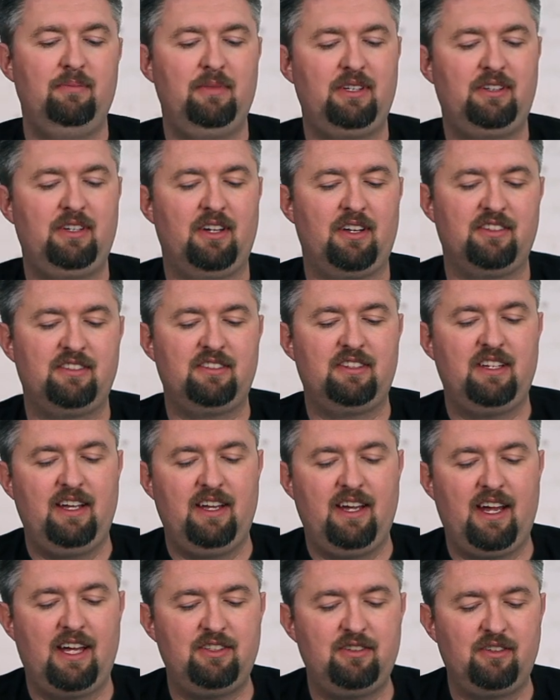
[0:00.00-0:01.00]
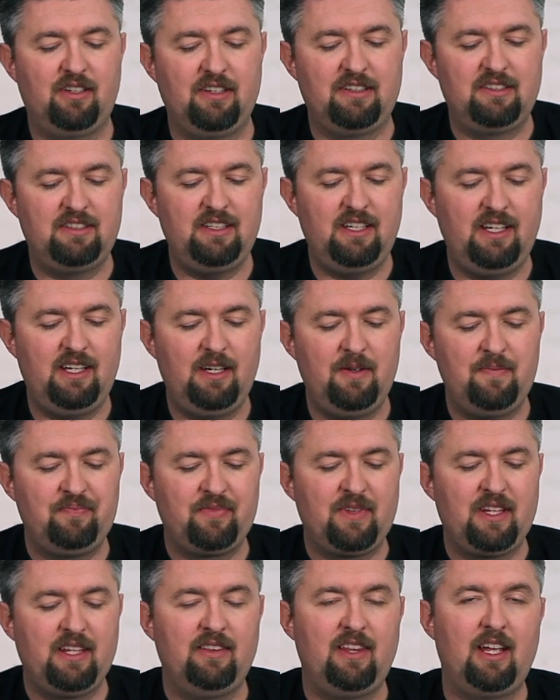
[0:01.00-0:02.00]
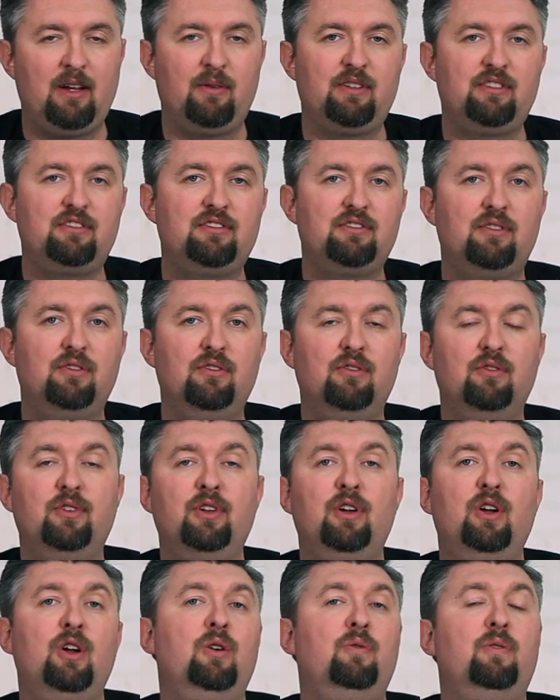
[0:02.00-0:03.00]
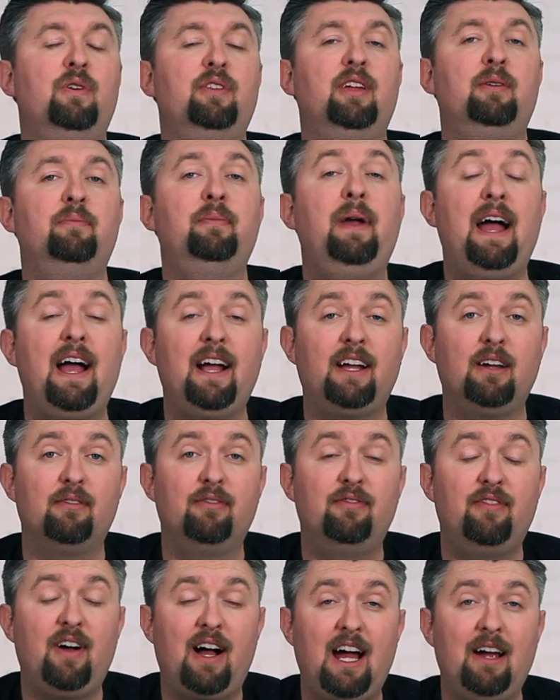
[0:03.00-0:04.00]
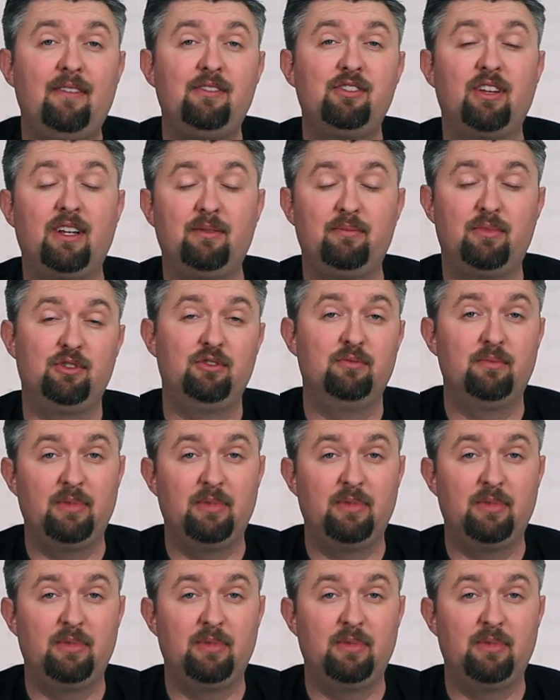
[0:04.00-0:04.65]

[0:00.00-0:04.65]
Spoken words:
because, as you can see, they were sold with a pack of five Gillette blue